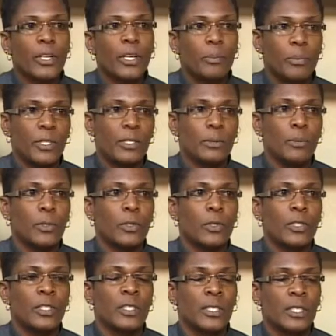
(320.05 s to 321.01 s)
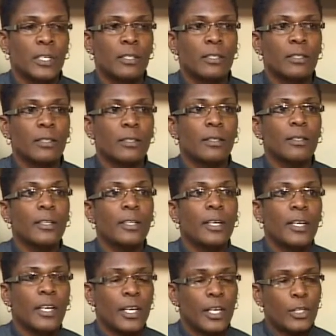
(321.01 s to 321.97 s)
Epidemiology Center
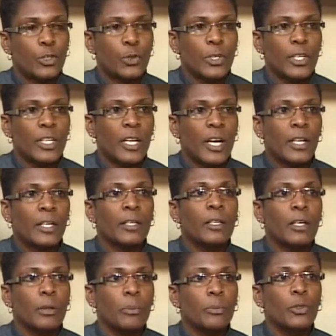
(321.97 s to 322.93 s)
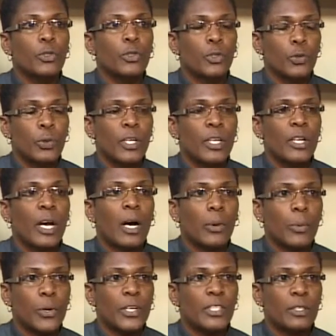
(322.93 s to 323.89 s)
in Trinidad come to train
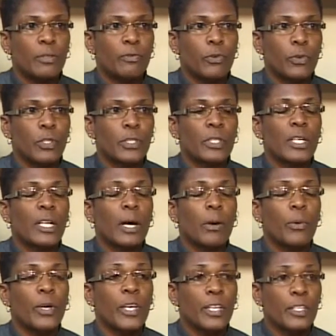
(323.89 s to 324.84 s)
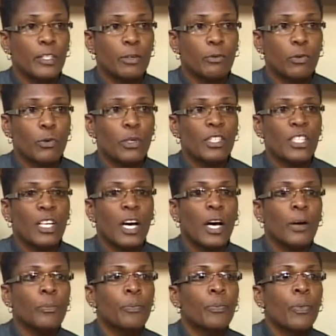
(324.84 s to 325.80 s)
our interviewers. And our interviewers
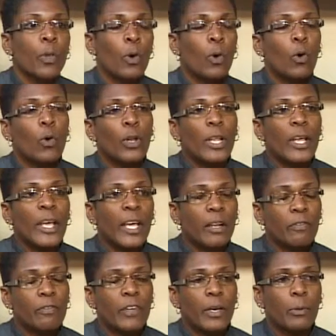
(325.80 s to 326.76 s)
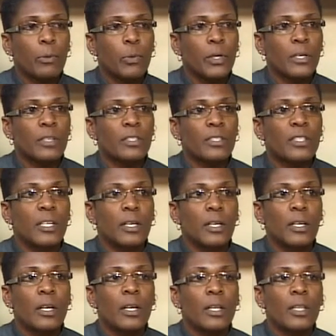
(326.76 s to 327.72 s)
are all healthcare workers. They
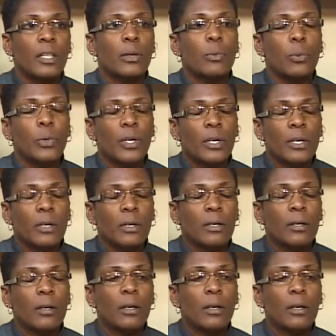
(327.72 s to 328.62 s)
work